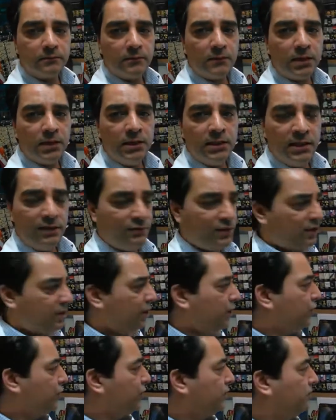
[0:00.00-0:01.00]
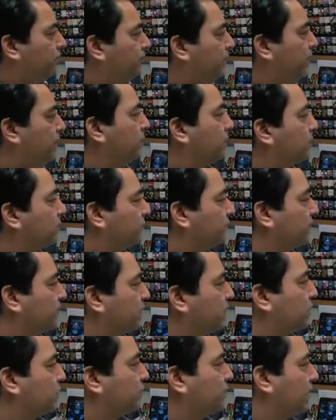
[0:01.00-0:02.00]
devastation because of the
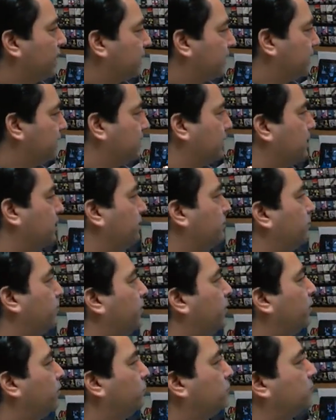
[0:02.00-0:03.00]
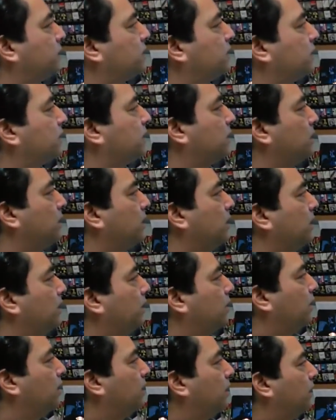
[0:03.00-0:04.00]
stresses it imposes
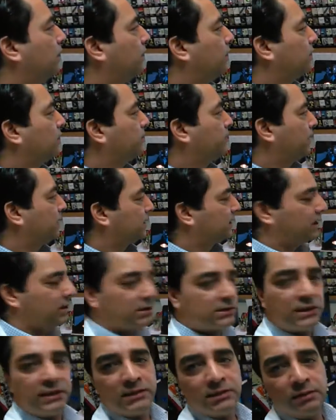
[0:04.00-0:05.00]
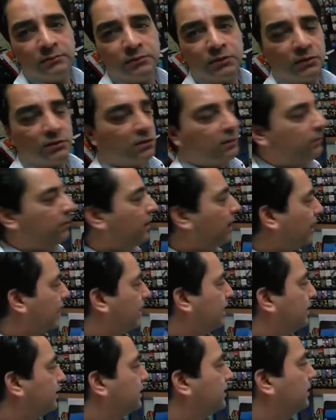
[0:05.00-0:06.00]
on the political systems on the
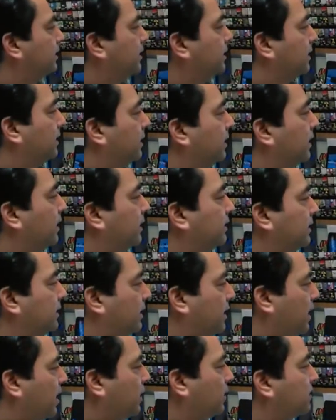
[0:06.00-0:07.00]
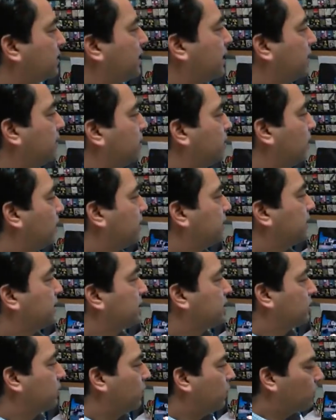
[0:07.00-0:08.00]
planet and the chaos that it causes.
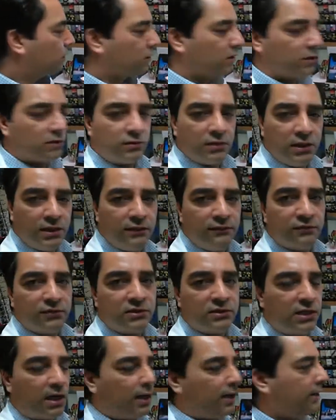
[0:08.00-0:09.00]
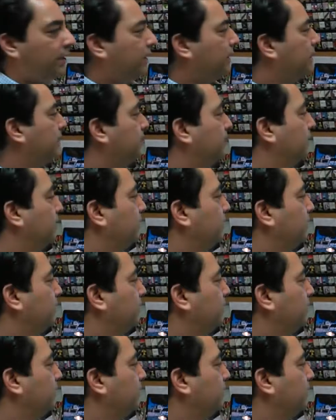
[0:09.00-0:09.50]
Coral reefs dying,